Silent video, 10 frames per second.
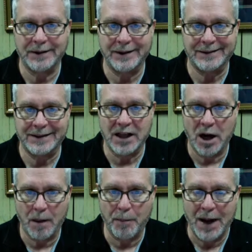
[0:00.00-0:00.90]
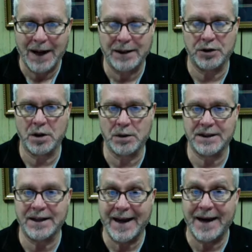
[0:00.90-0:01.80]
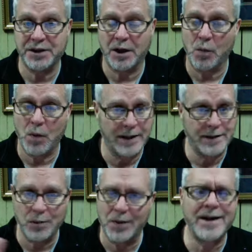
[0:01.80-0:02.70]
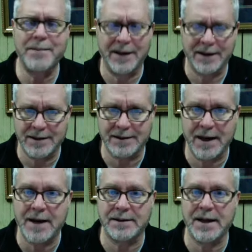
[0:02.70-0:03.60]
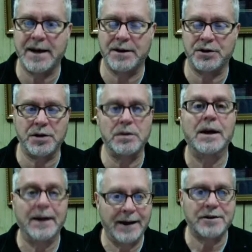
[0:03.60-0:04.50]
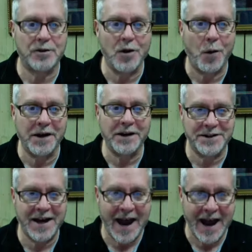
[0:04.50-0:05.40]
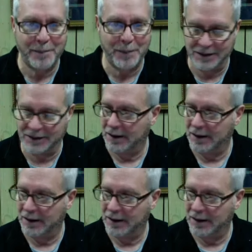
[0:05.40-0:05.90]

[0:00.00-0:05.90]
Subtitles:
It's the harpazo. It's the catching away. So we're not even going to discuss that issue. It's going to happen.